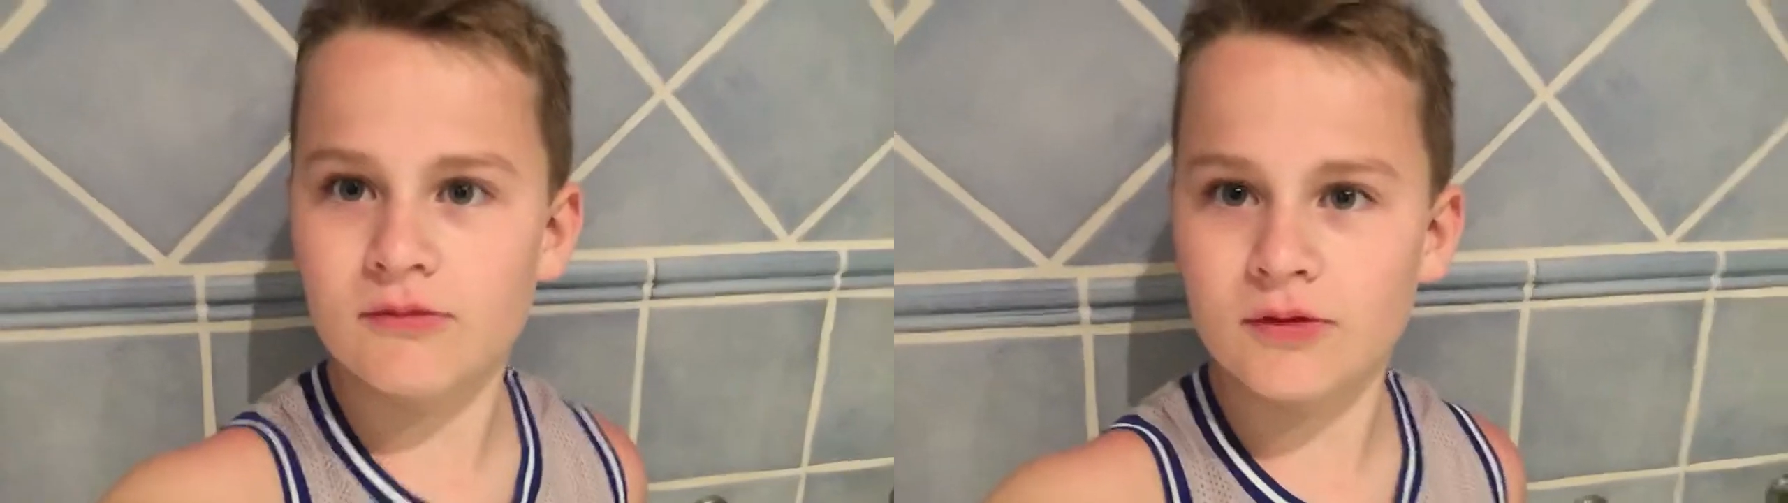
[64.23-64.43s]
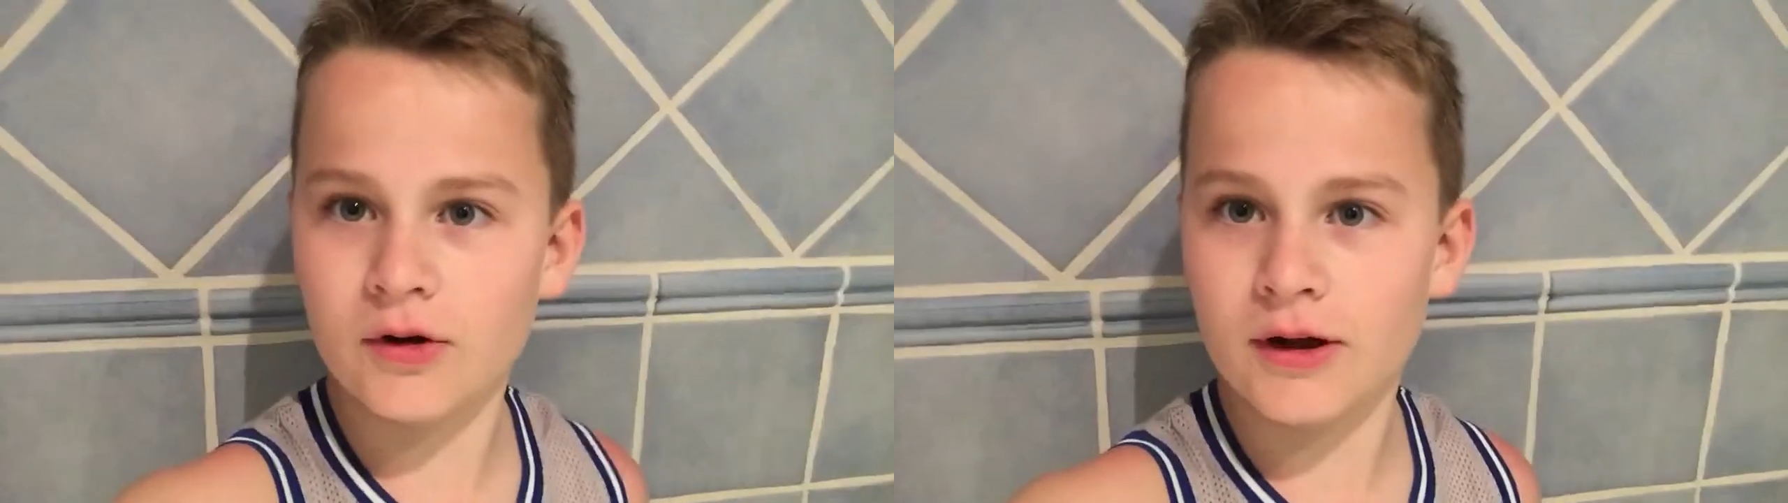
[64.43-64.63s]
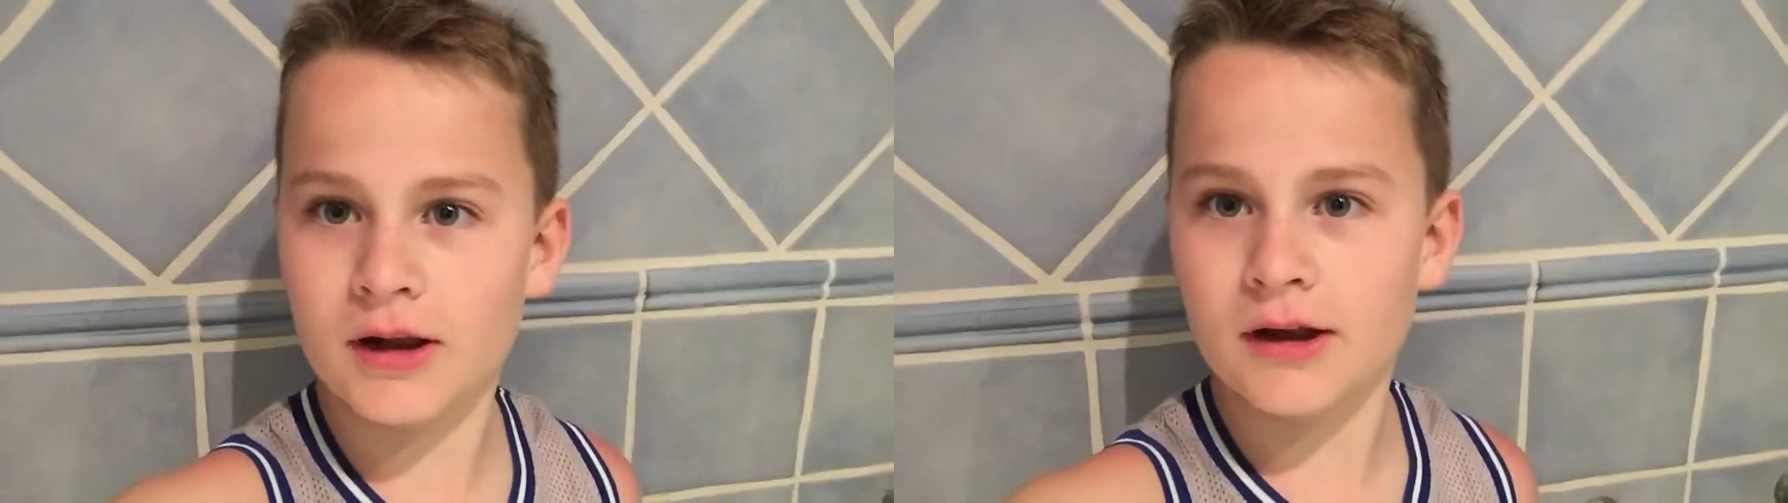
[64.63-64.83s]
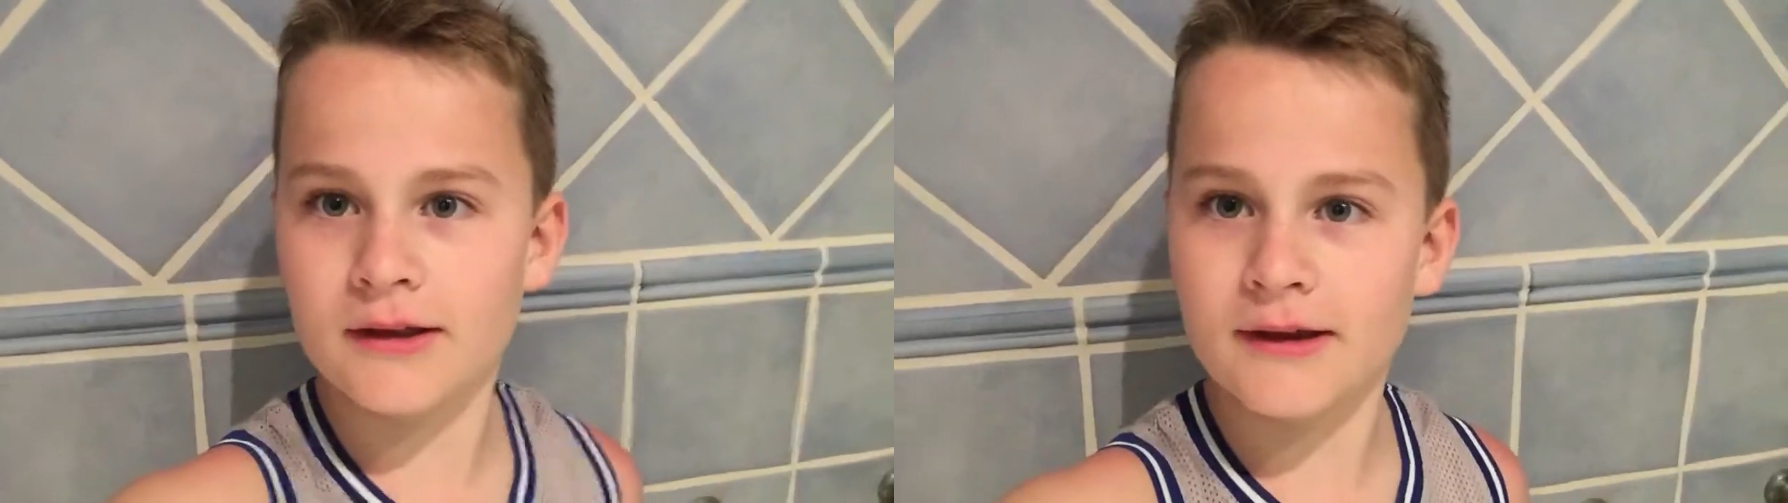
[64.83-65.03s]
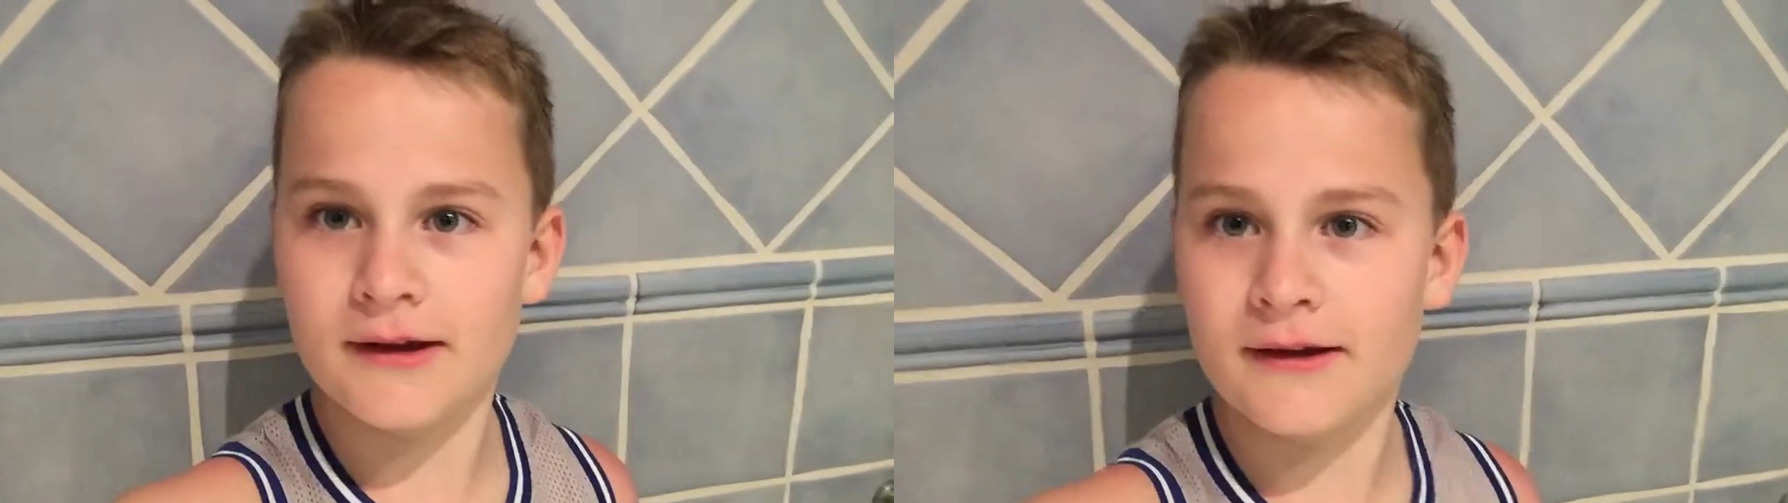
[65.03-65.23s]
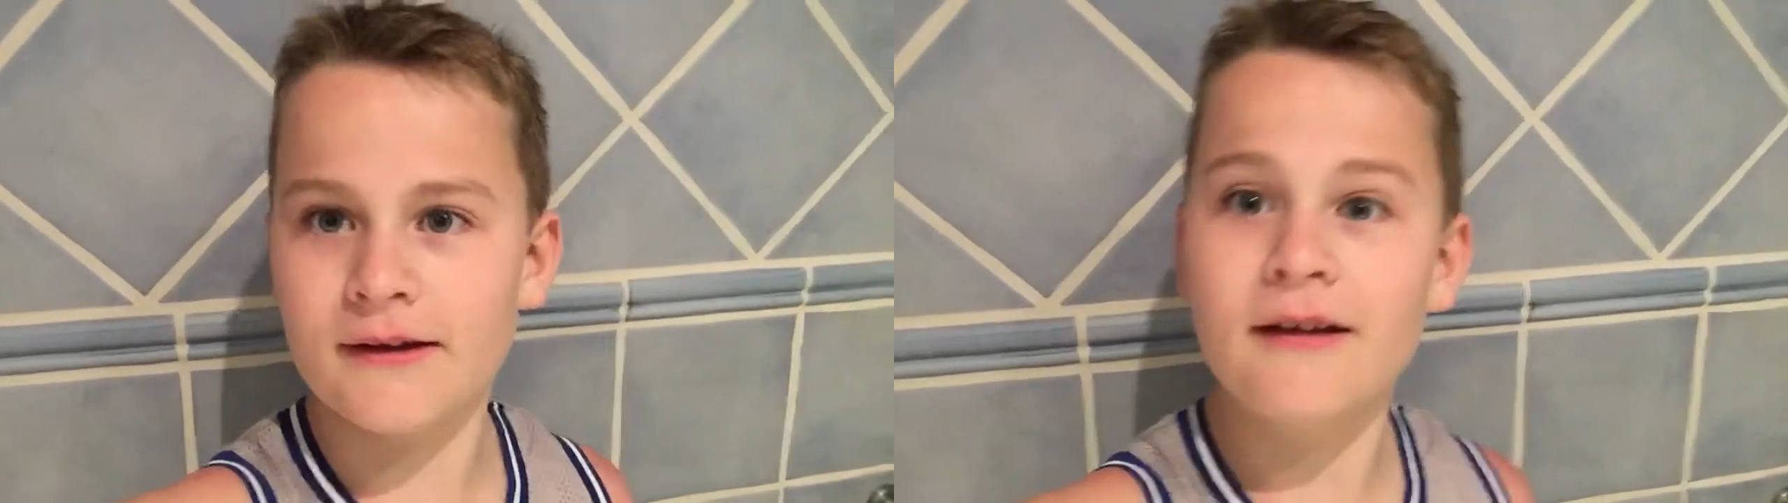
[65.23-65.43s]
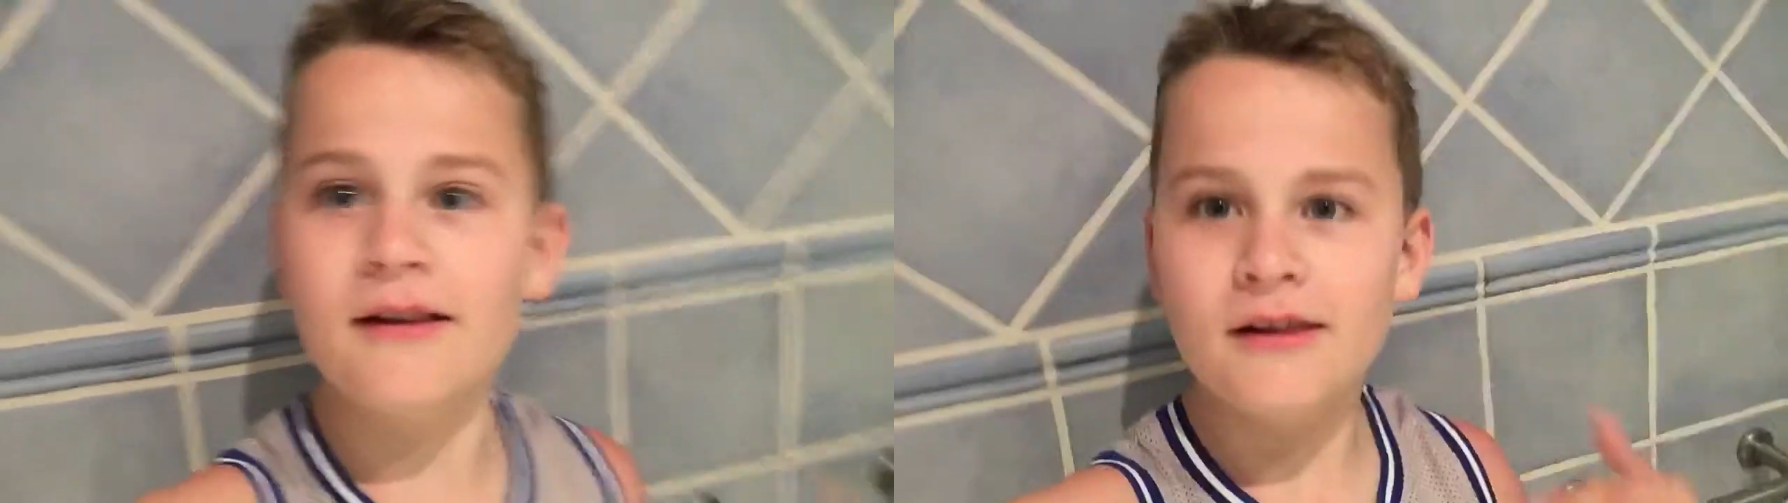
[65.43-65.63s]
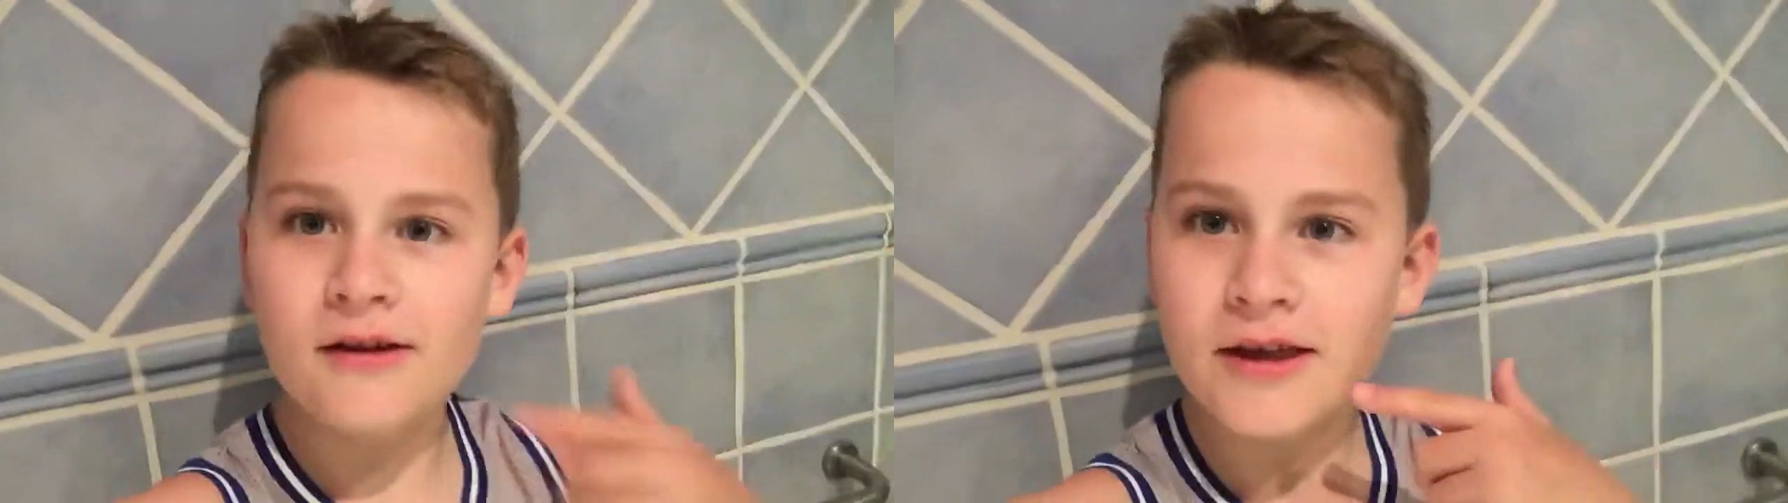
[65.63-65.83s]
through it like that.
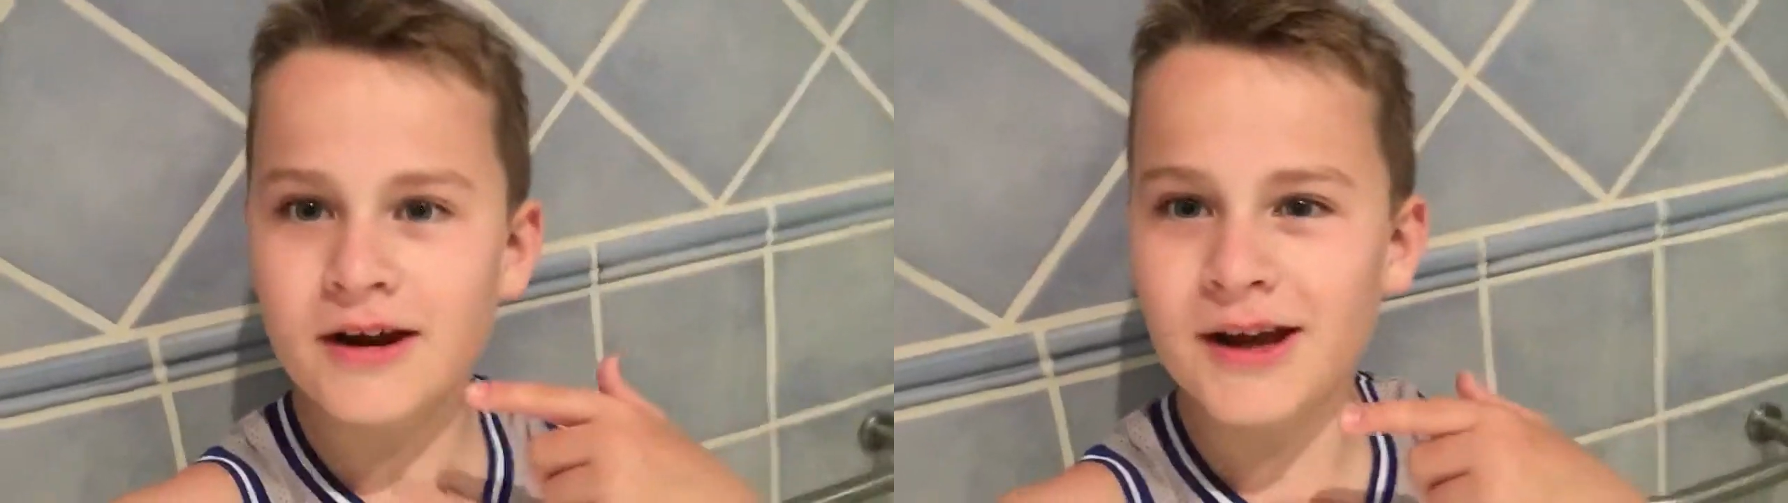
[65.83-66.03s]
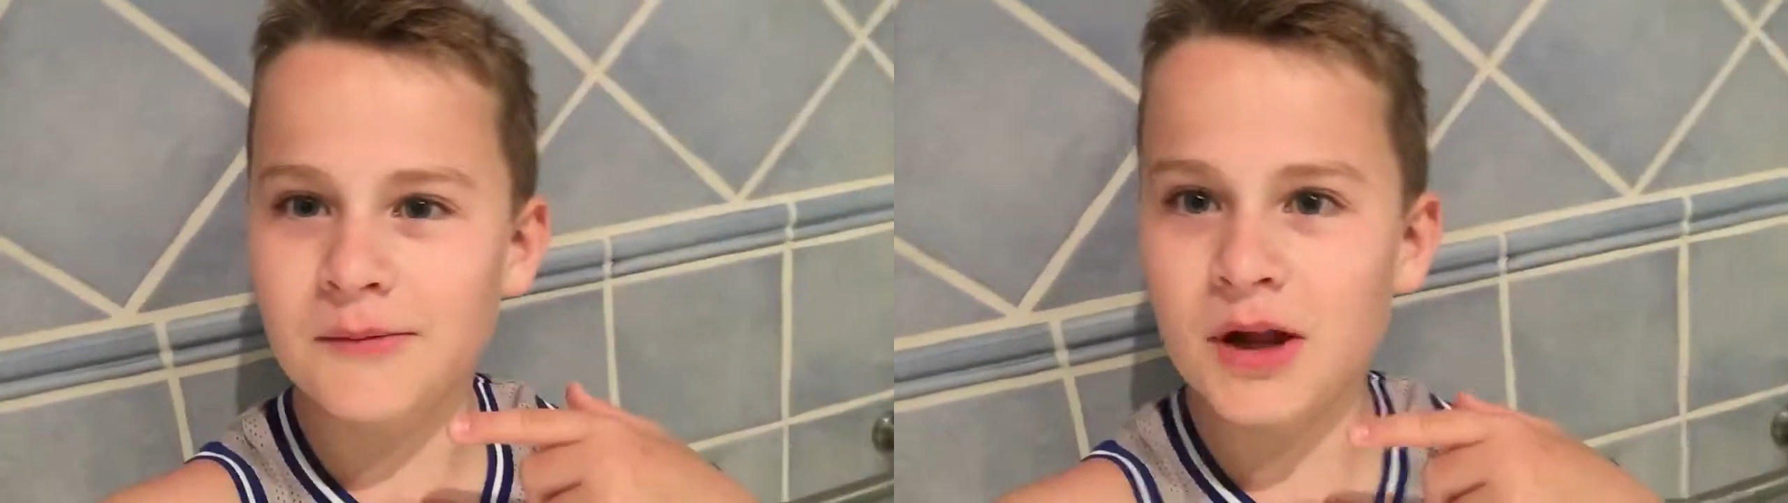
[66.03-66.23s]
Like I am